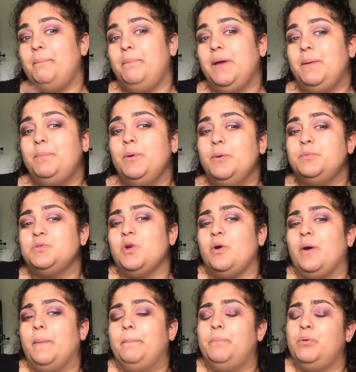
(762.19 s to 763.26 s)
big boobs
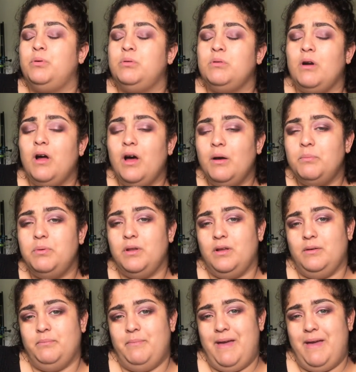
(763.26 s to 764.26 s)
are a problem,